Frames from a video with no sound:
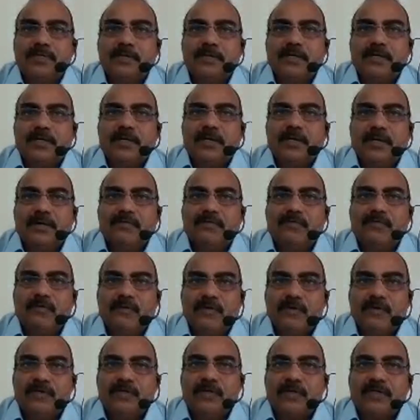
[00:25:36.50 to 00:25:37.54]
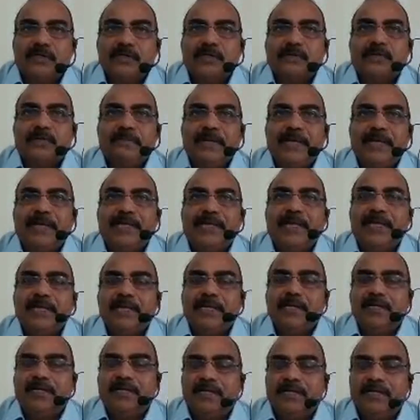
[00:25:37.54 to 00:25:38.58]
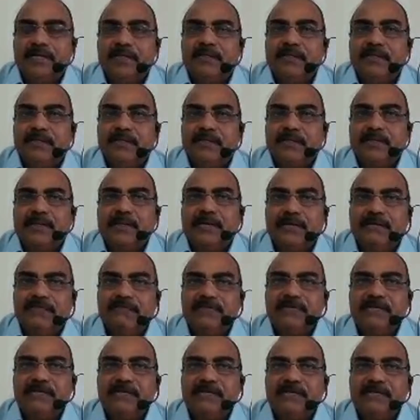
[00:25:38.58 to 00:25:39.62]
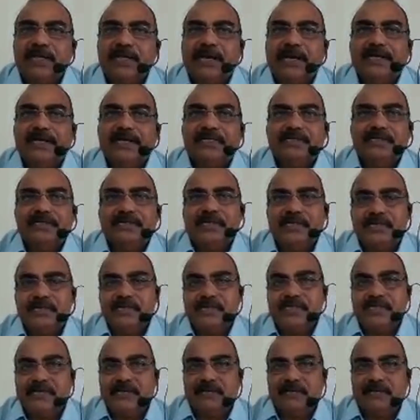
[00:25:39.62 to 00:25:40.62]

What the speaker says: for making lifting eyes, etc.